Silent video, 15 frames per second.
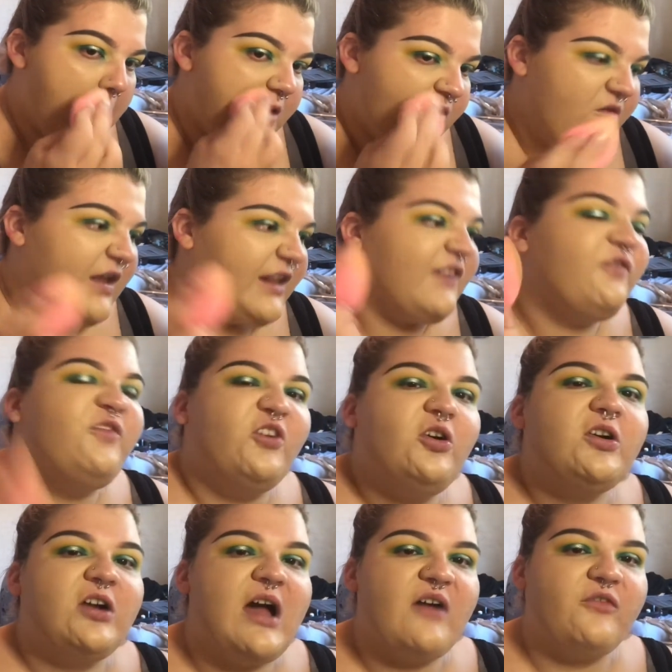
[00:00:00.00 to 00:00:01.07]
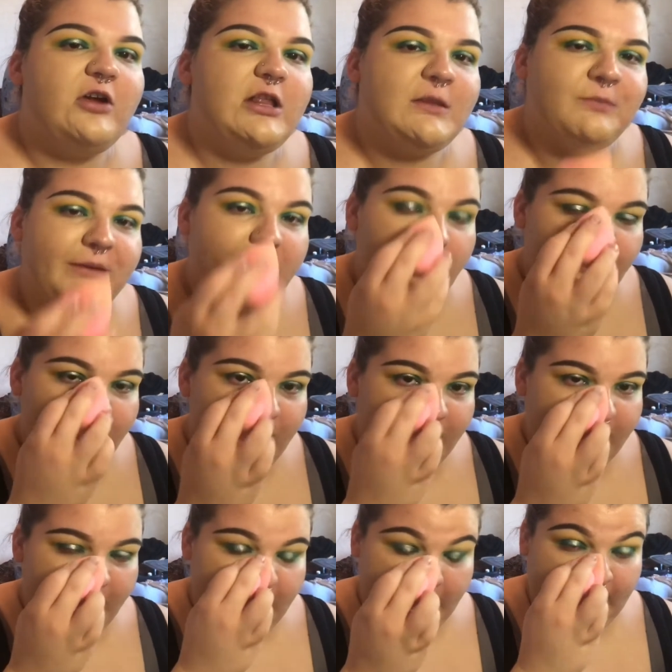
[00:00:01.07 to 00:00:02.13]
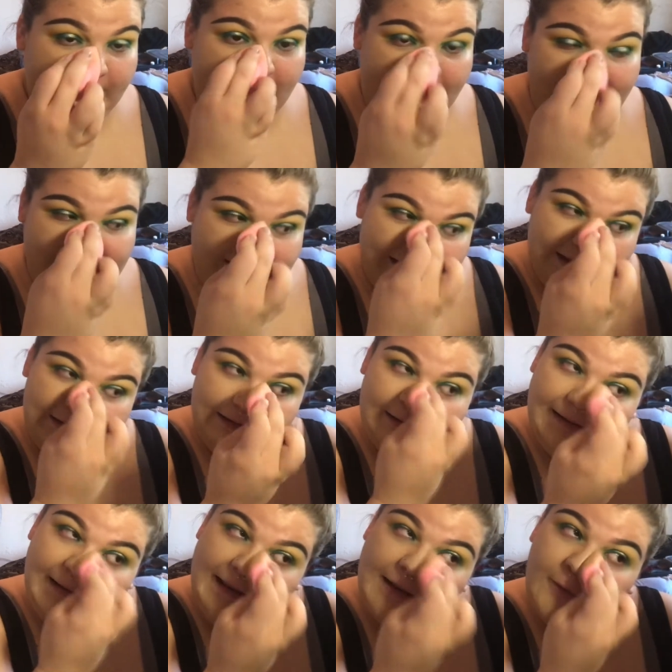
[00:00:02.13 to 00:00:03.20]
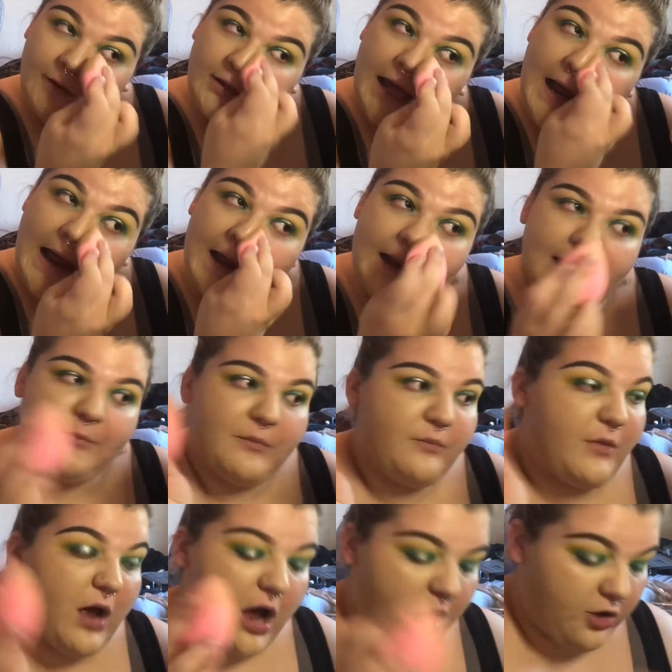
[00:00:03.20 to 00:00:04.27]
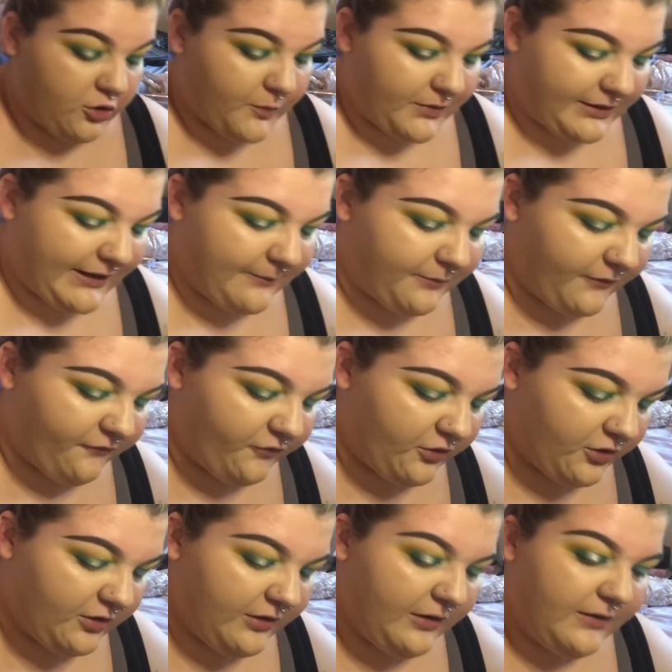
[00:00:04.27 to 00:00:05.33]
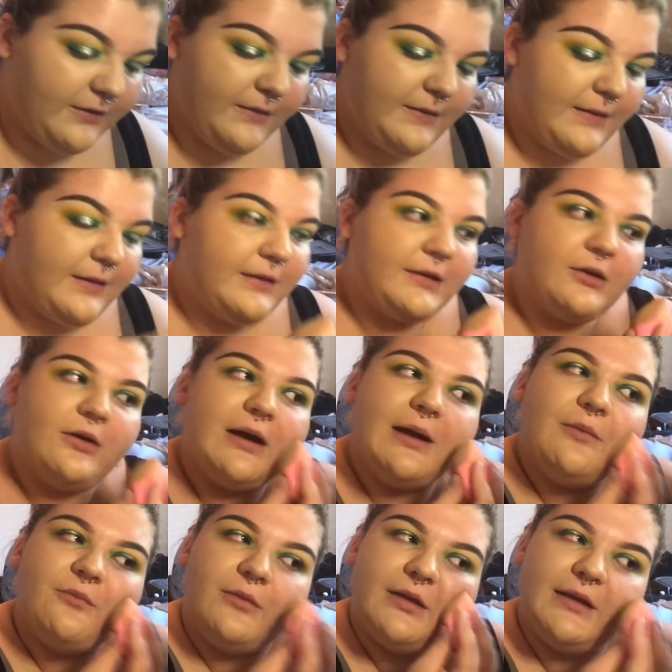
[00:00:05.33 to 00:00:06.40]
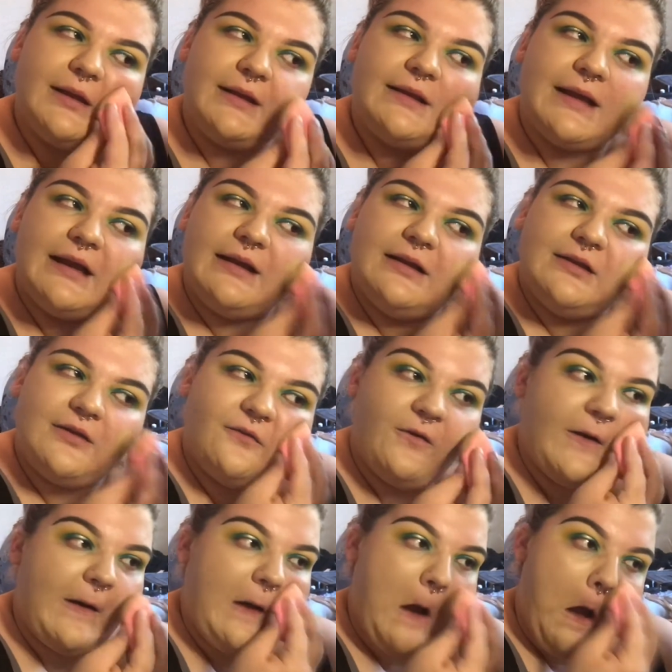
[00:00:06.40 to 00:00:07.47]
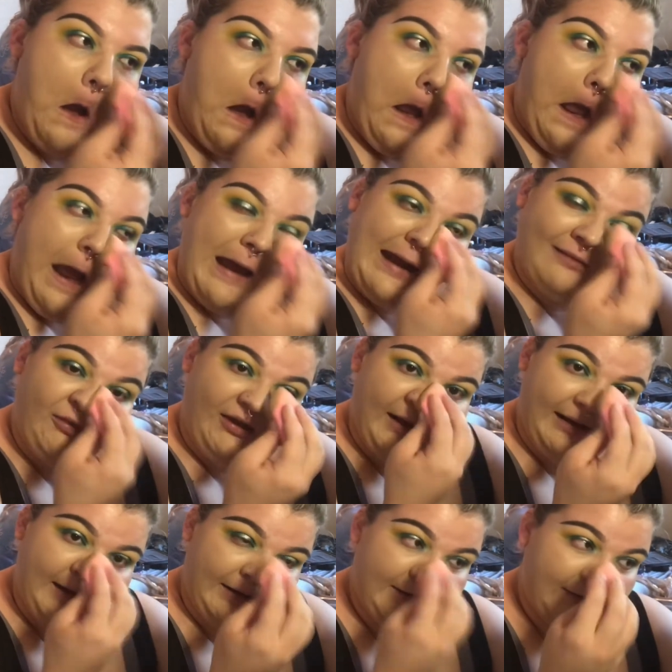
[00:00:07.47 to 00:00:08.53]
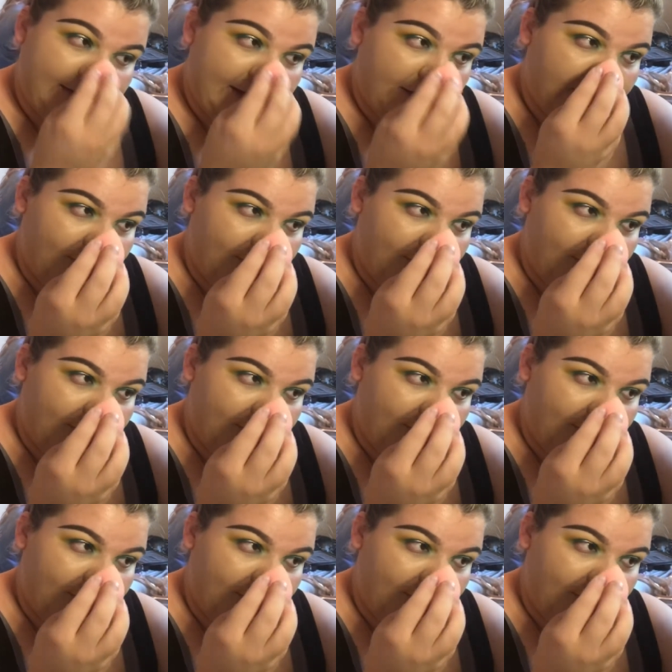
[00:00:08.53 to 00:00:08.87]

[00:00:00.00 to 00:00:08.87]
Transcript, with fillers: it's full coverage, but it almost looks like skin-like, which I 100% prefer. So I'm really excited so far. And I think I got a good color.